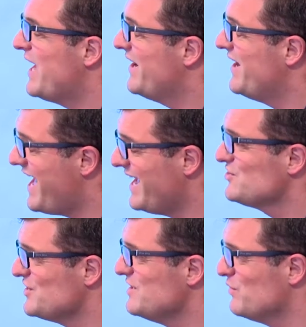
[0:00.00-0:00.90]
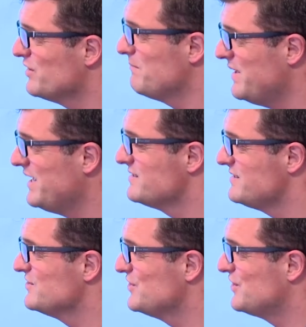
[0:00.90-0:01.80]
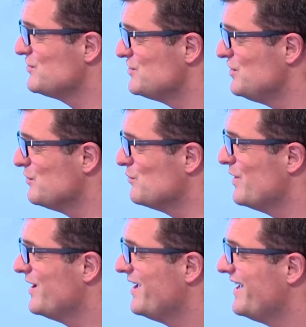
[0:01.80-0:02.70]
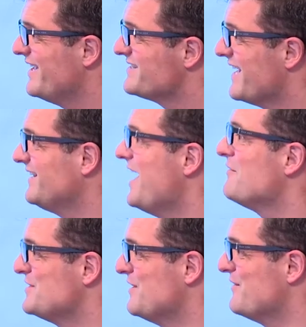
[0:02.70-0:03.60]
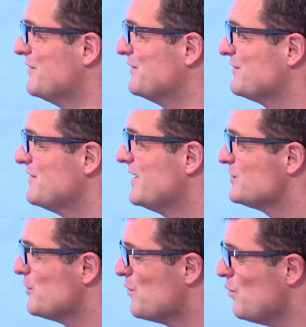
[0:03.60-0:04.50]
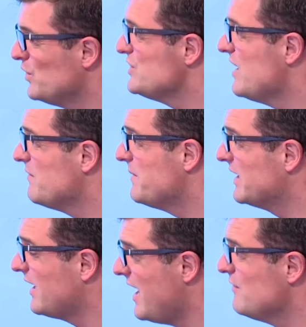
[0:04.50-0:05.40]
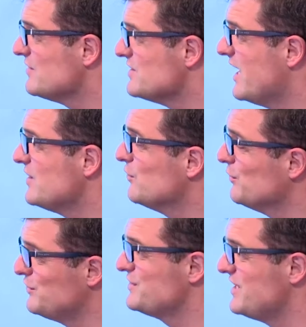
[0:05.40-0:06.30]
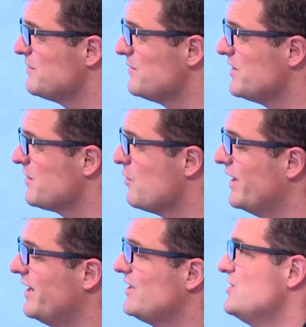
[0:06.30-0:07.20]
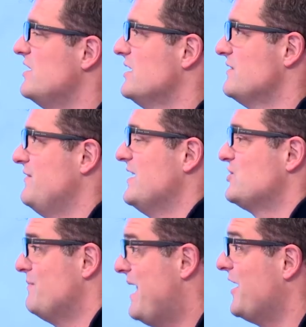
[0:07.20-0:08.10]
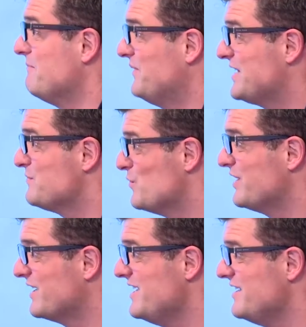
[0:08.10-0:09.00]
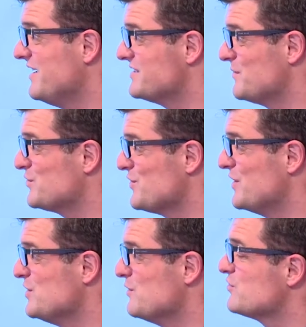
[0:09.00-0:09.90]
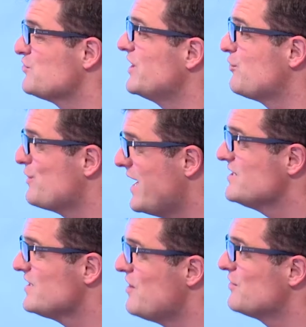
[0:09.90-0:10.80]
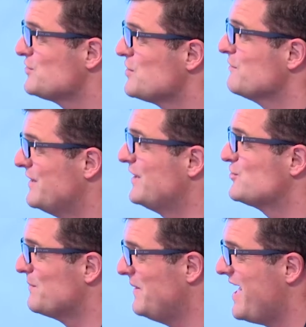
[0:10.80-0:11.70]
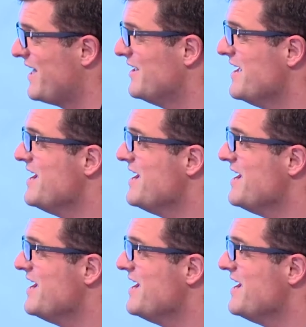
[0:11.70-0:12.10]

And actually, one of the biggest things you can do is get clarity around it. So once you have a bit of clarity and you understand where you're going, and actually as a financial planner, that's one of the key things that we're trying to do. We're trying to create a long-term financial plan.